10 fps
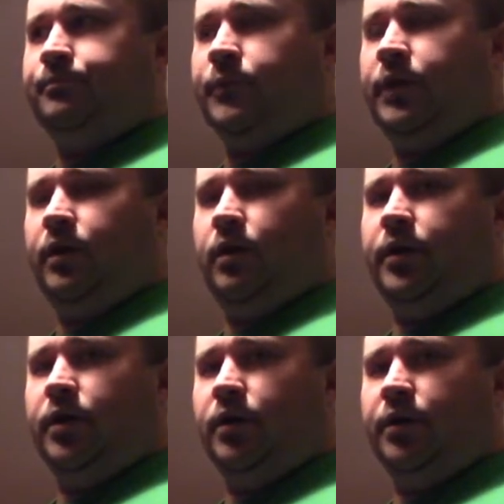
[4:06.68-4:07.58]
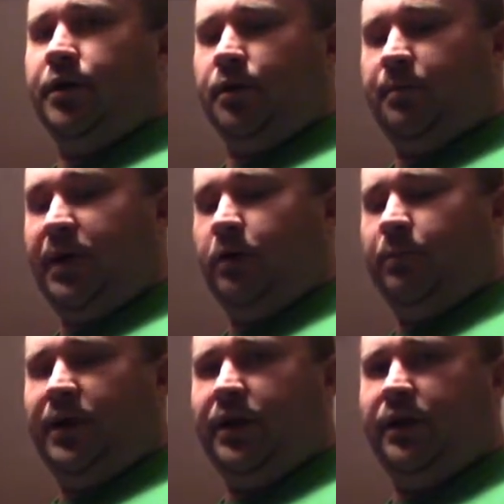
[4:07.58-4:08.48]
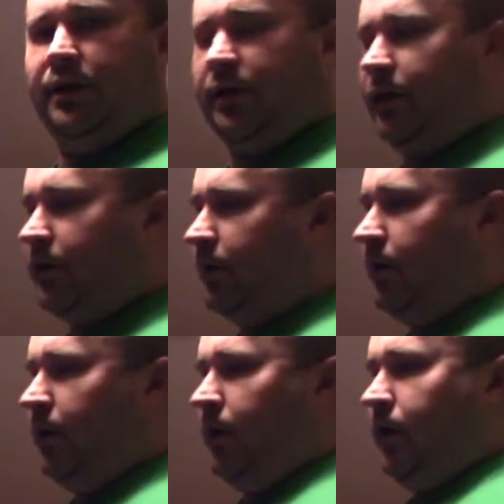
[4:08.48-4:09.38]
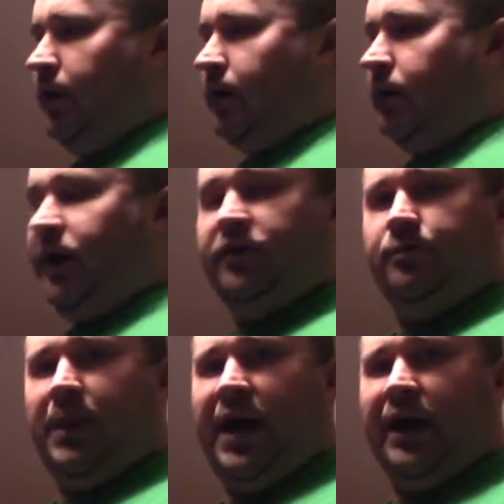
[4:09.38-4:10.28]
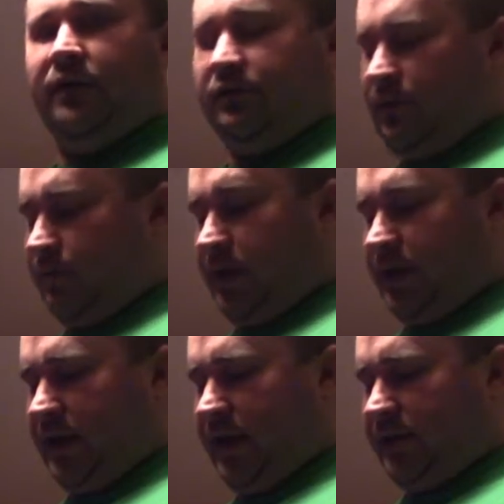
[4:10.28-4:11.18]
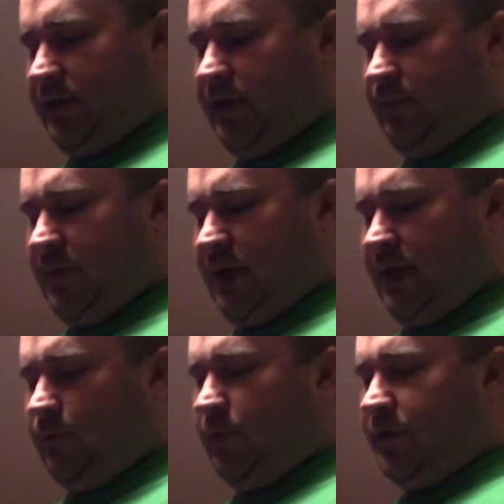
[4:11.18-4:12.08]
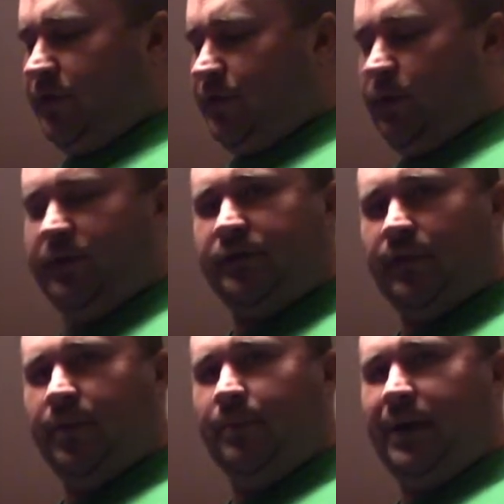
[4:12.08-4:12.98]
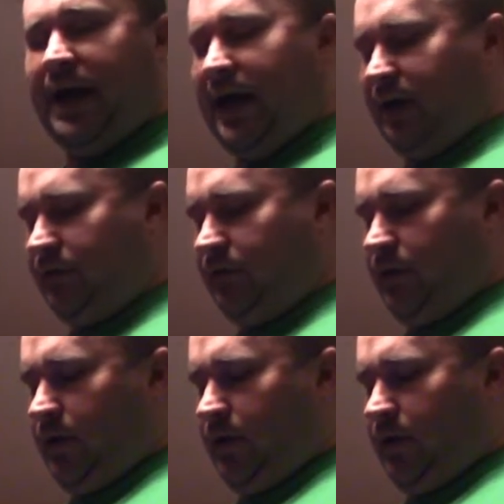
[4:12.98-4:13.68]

your BOB or your inch bag or something like that to keep that in with some of the bags.